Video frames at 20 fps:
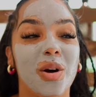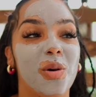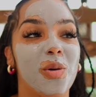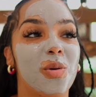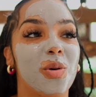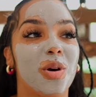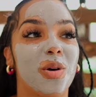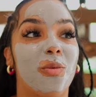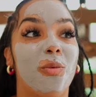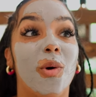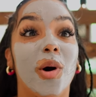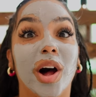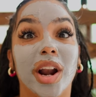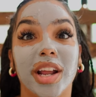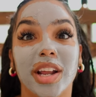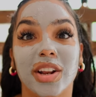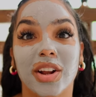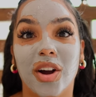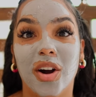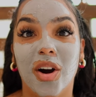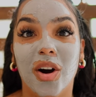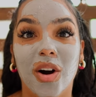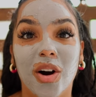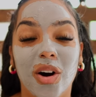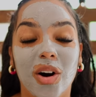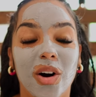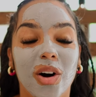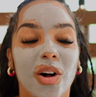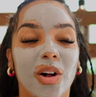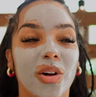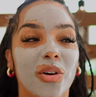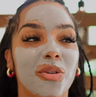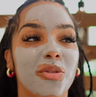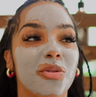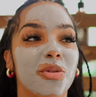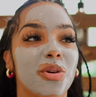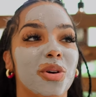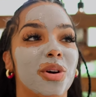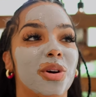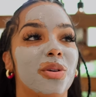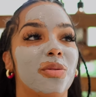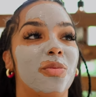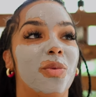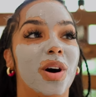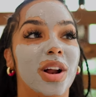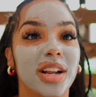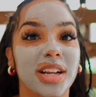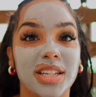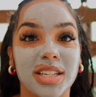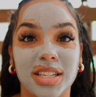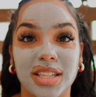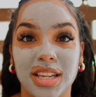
or wanting to call or wanting to